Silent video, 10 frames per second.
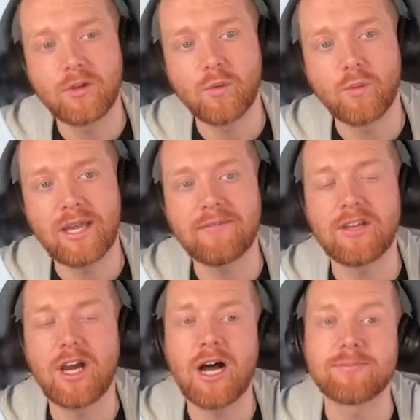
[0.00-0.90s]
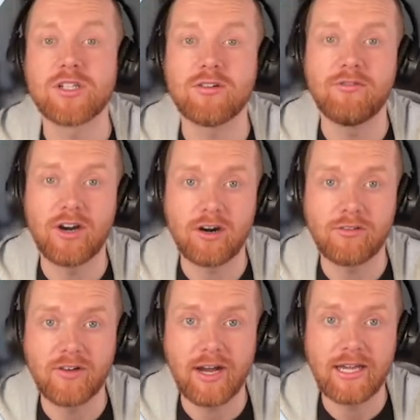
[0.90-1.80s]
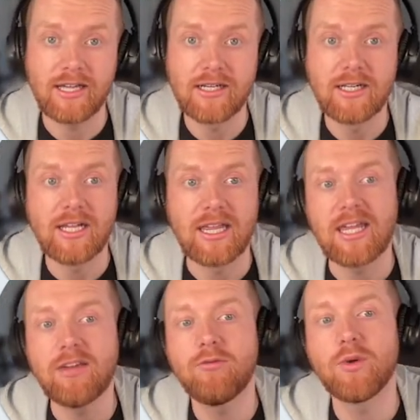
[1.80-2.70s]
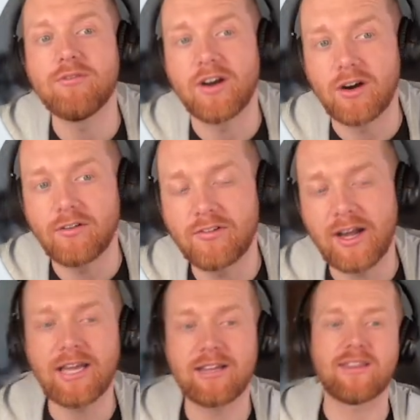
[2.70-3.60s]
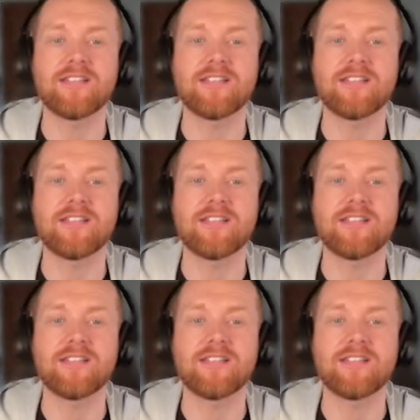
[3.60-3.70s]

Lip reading: we have the option to verify it. If we verify it, that's